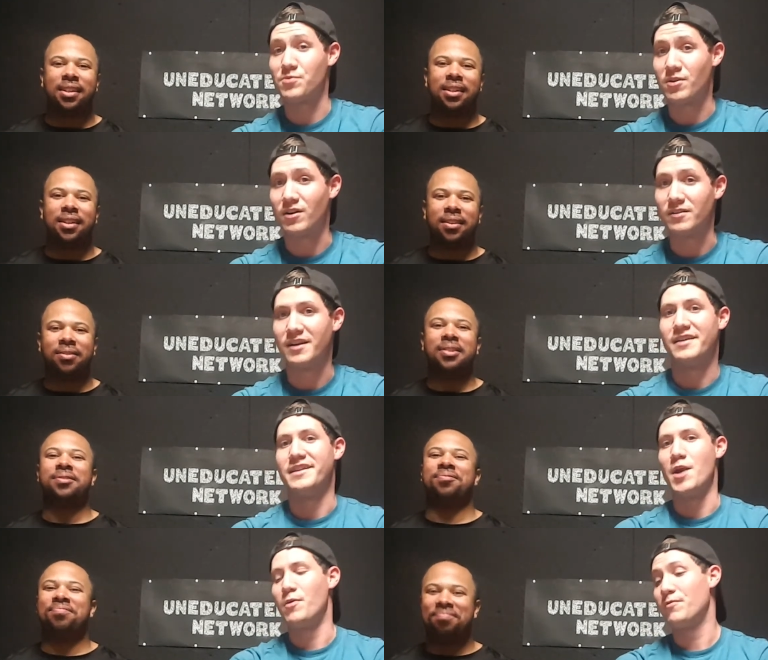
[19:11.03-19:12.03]
Speaker 1: wrong.
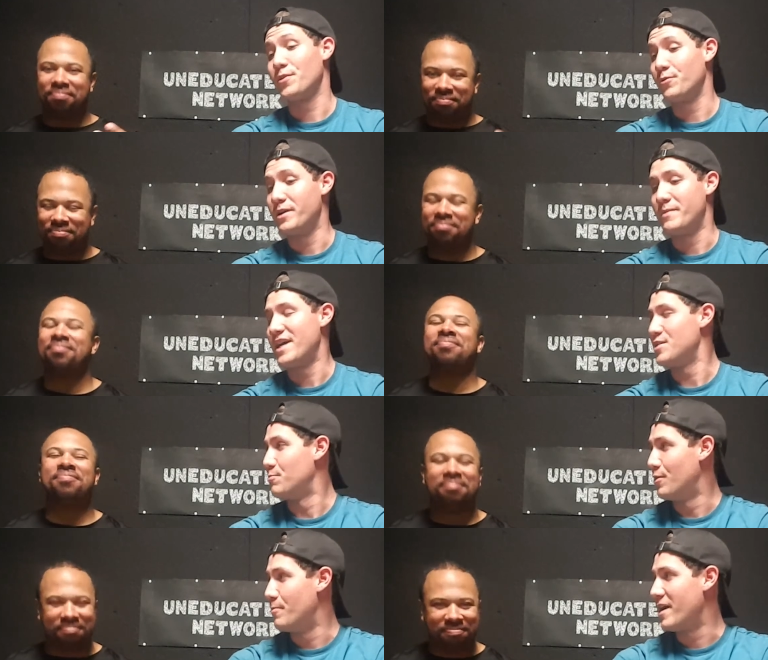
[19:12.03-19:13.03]
They went for the rematch and
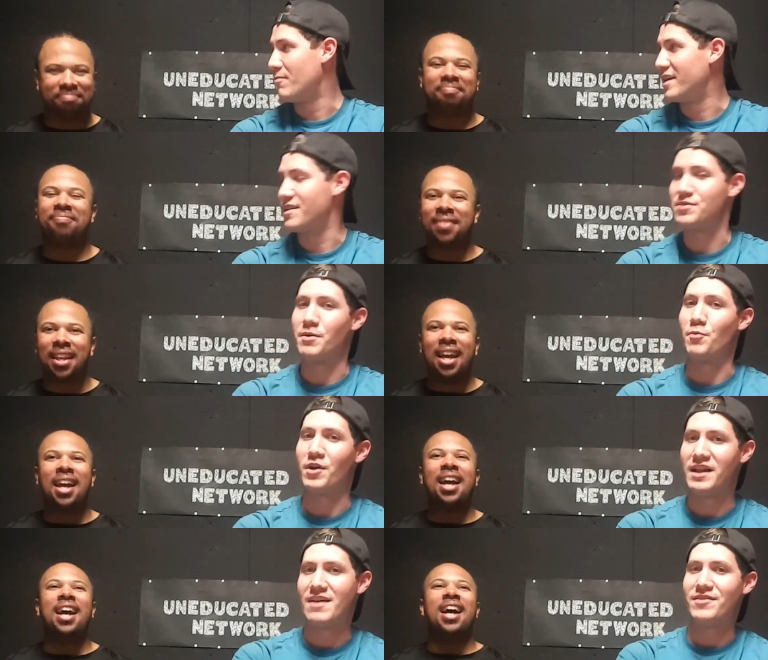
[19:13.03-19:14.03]
put Bama in, so we
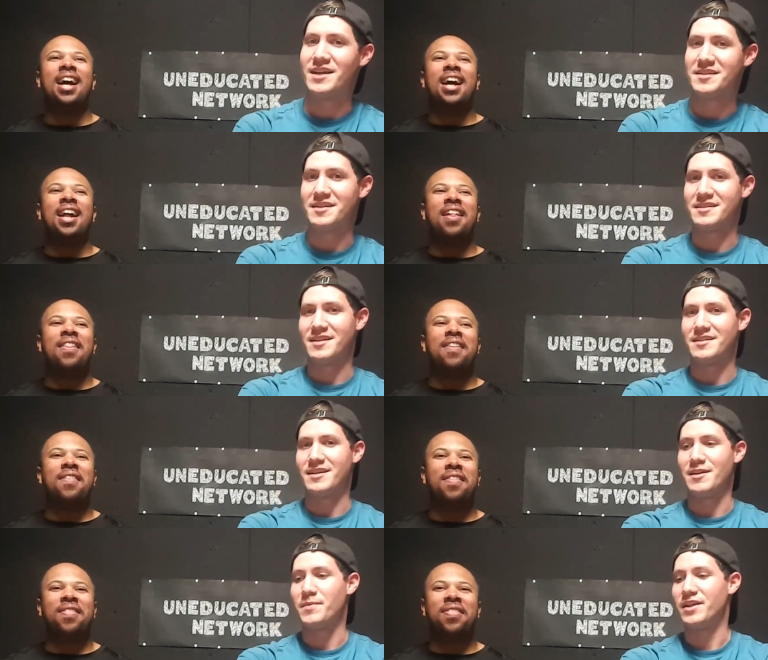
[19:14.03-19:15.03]
will have an SEC
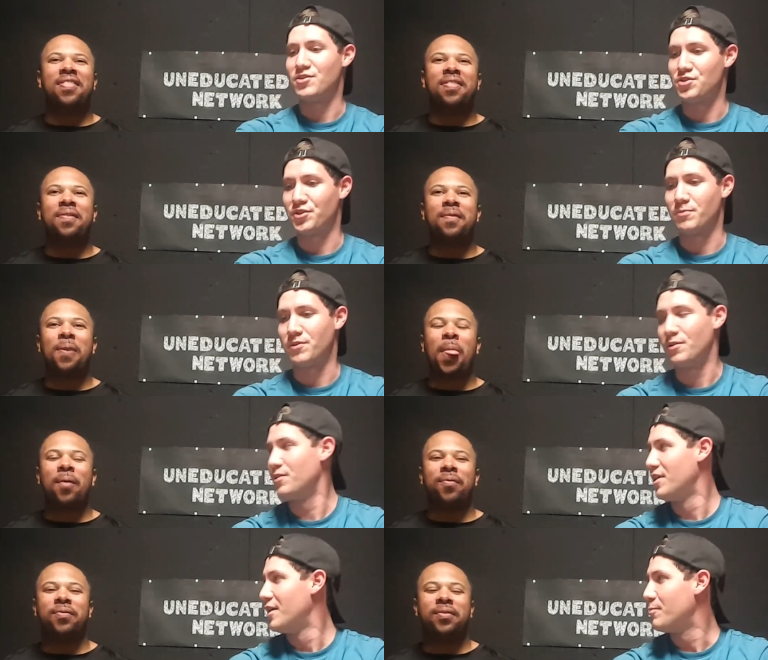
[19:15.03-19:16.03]
team in the Sugar Bowl
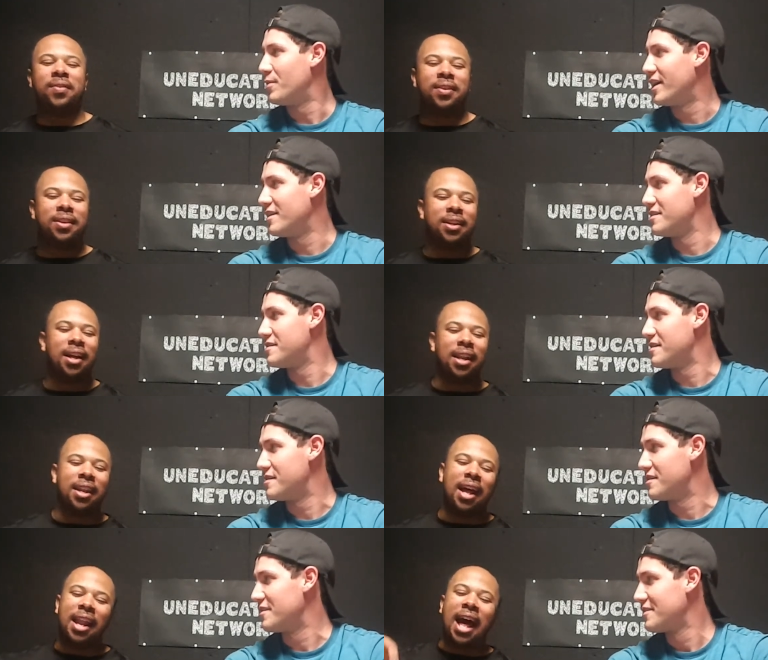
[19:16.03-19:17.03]
playing this
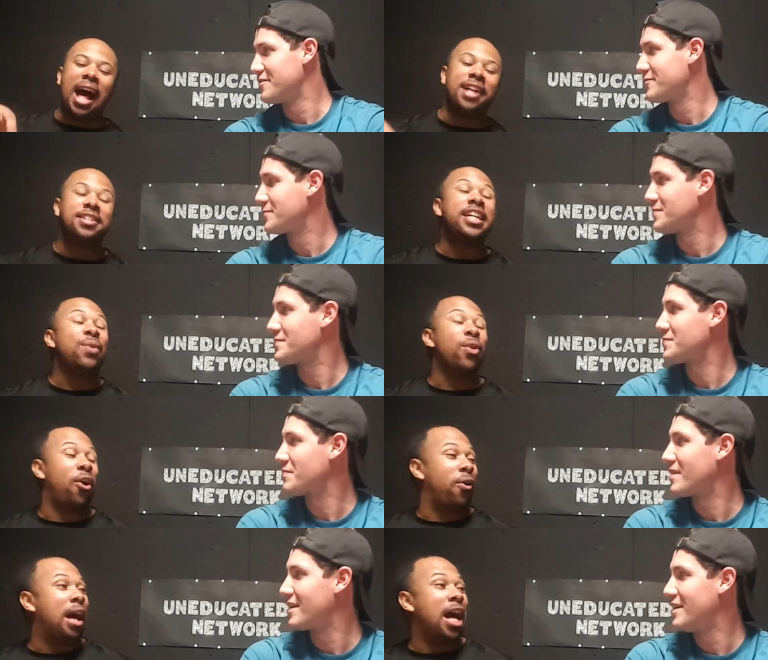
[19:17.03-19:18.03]
season.
Speaker 2: Now, I'll tell you what
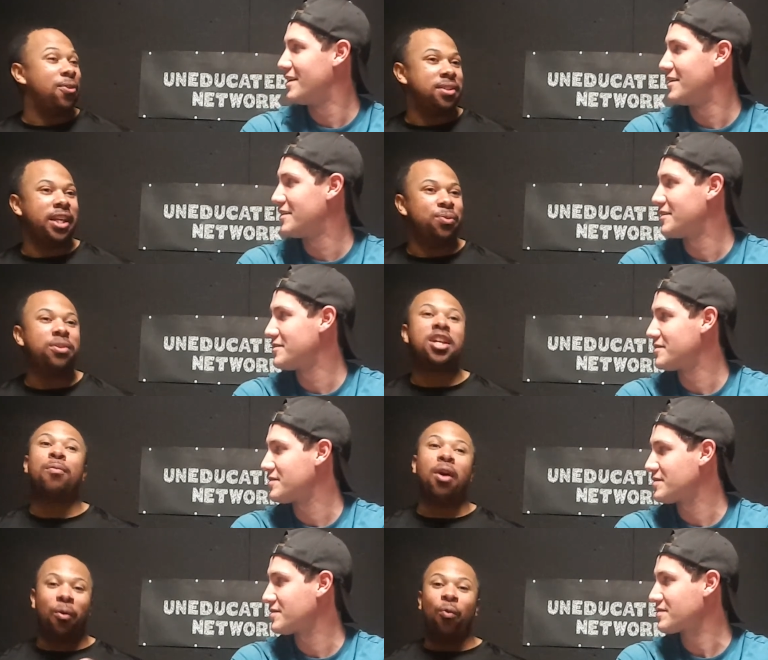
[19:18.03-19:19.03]
hurt Ohio State. We'll talk
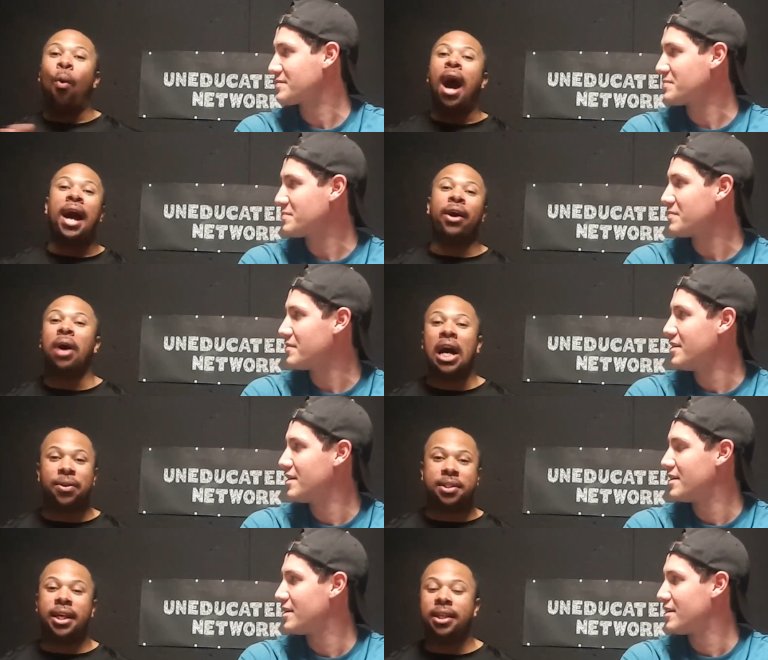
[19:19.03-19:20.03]
about why Ohio
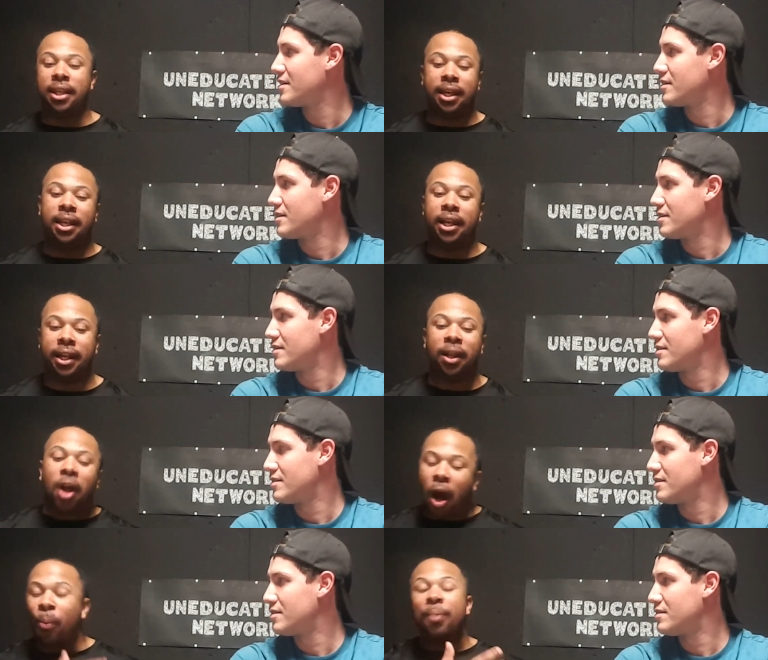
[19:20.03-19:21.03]
State didn't get in.
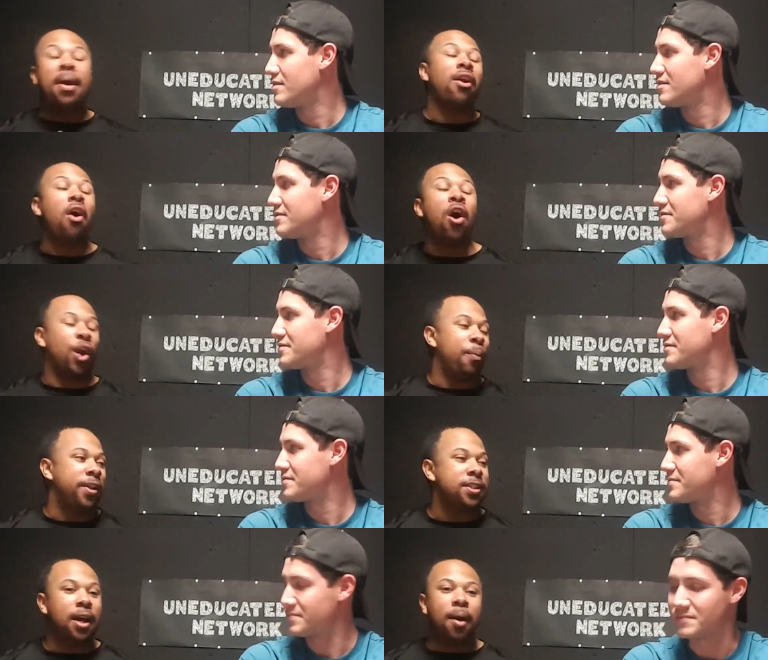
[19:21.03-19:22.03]
We made our
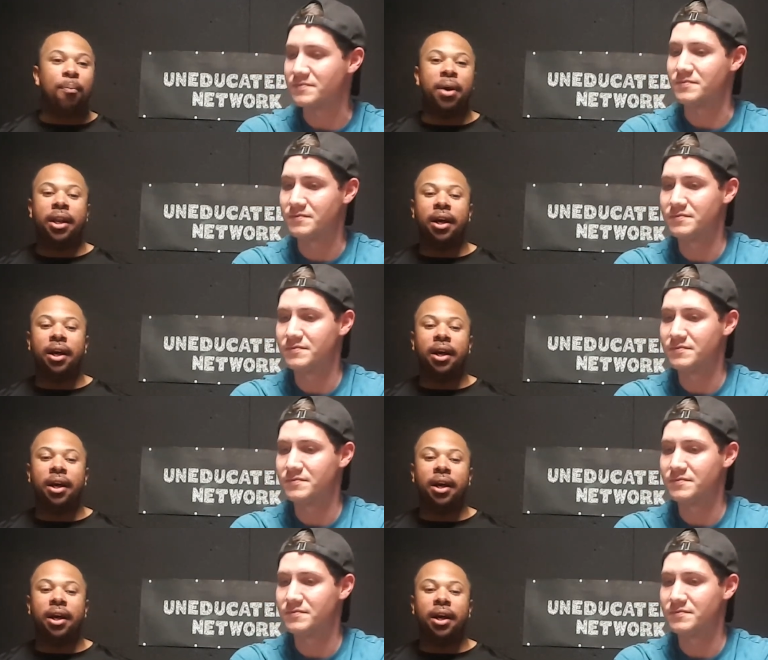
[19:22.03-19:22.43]
arguments, mm-hmm. but